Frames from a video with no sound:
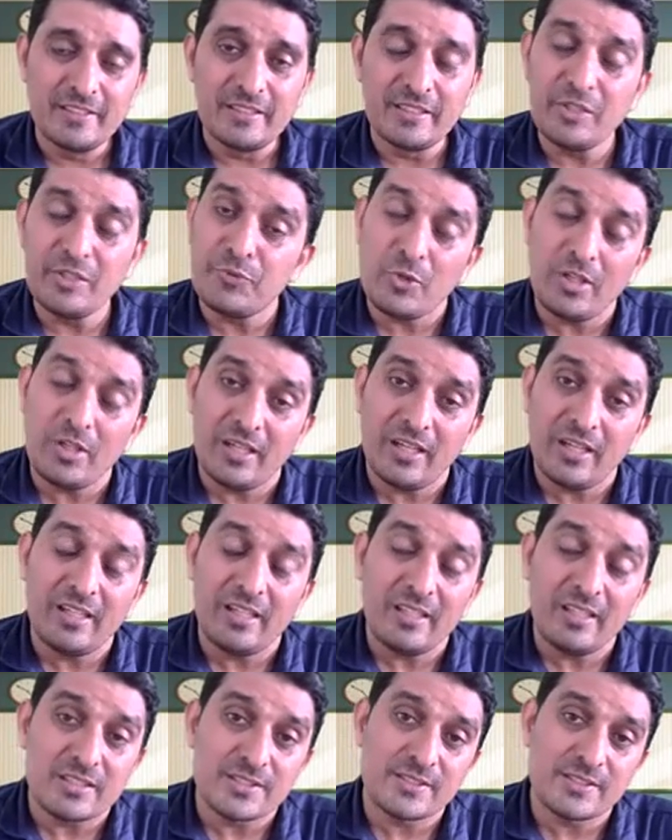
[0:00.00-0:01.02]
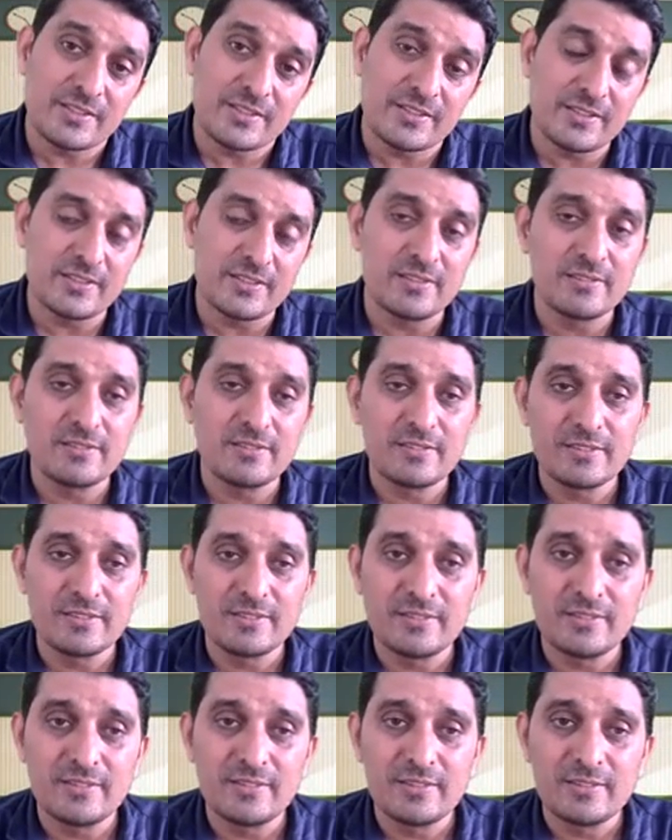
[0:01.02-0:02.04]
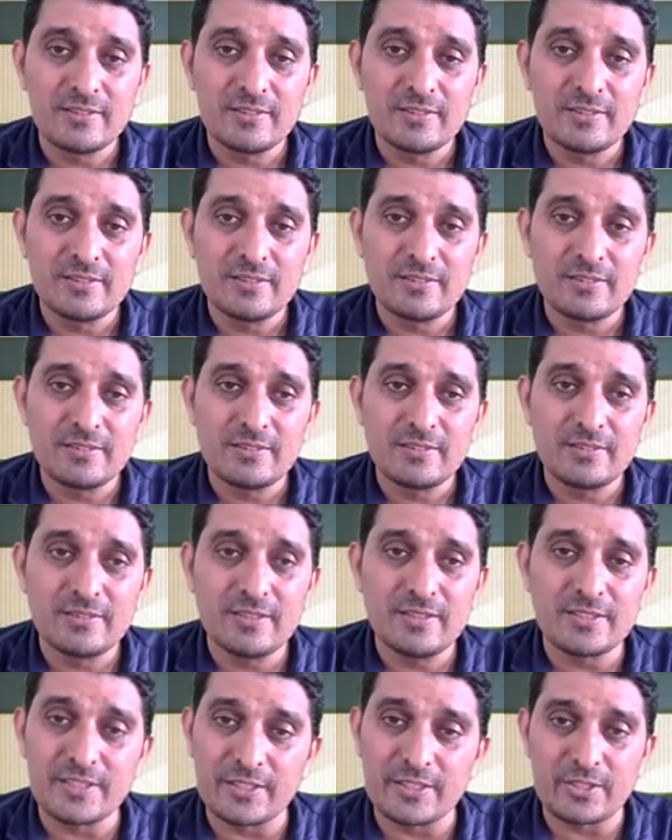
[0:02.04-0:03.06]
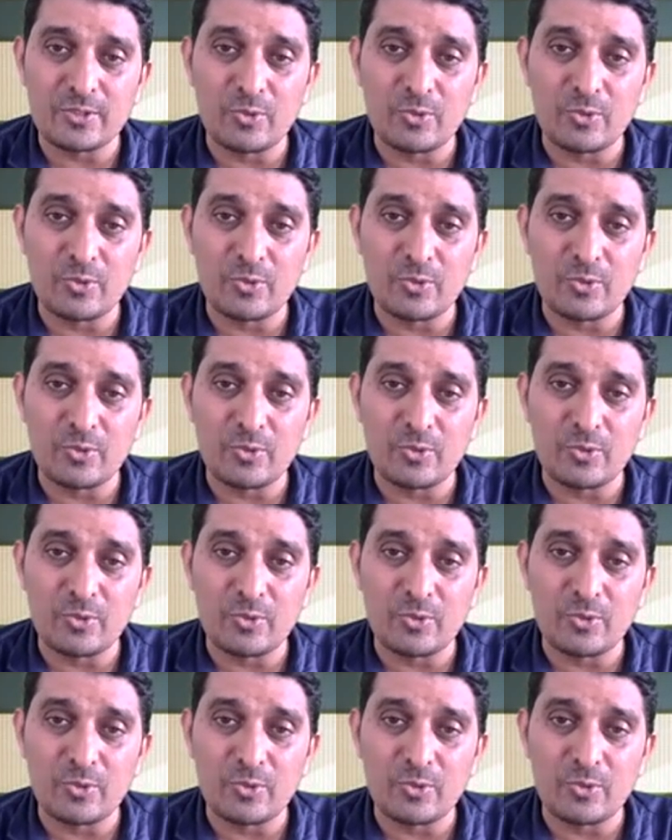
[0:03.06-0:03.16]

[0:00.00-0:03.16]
If you are asked such